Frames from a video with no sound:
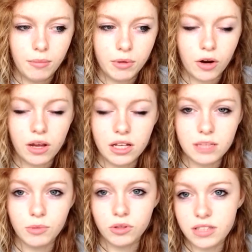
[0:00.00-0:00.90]
going
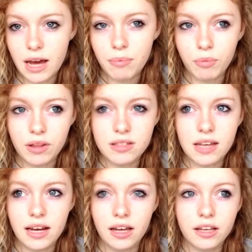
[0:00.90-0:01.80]
into more depth with,
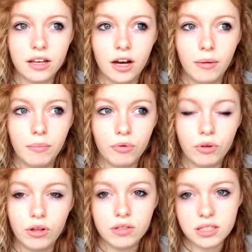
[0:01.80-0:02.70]
say, through
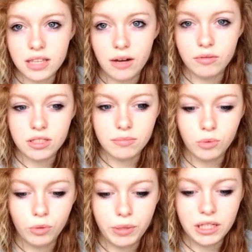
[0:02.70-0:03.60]
the use of sounds and
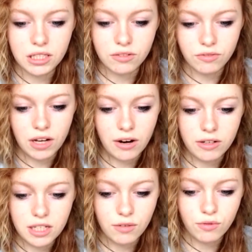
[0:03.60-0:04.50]
more pieces of
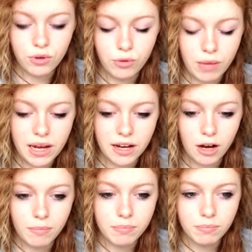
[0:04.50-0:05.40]
narrative to make
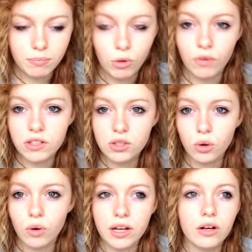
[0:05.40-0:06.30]
up more of a story,